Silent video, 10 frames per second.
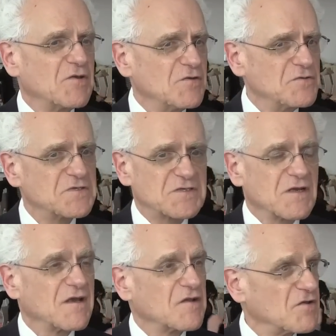used
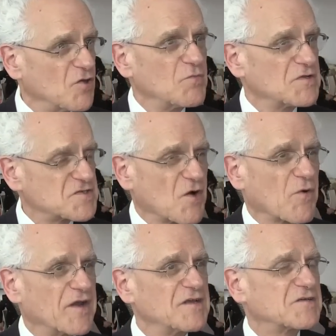in humans
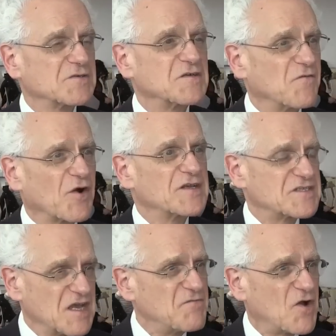already, so it's a very
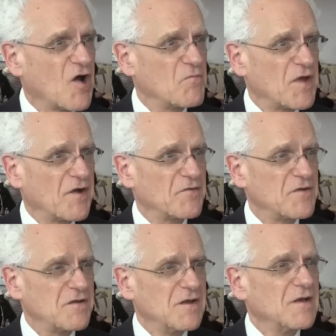safe compound.
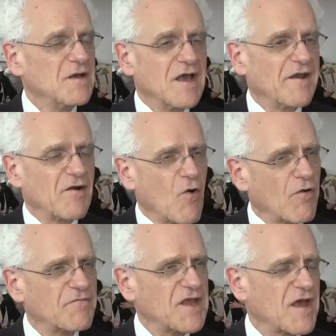And in all of
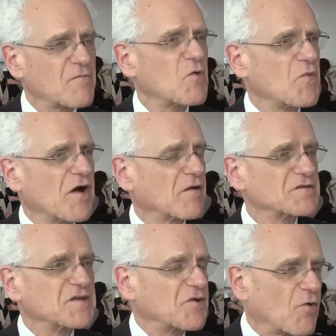the animal models,
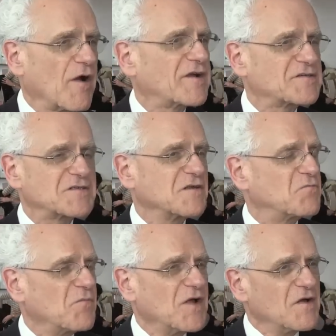it corrects the
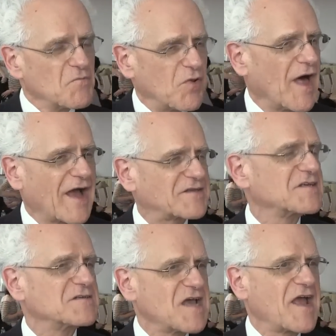plaques and
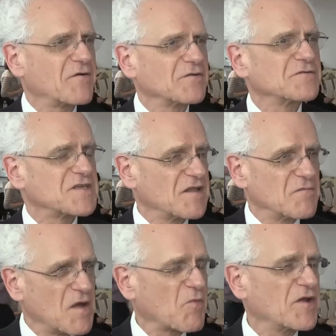tangles and the
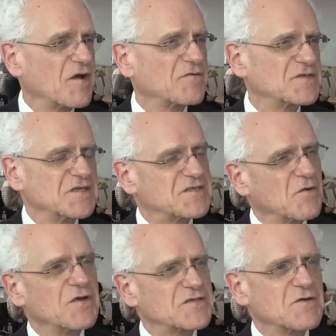memory deficits that we
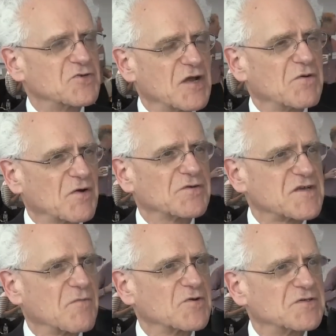associate with Alzheimer's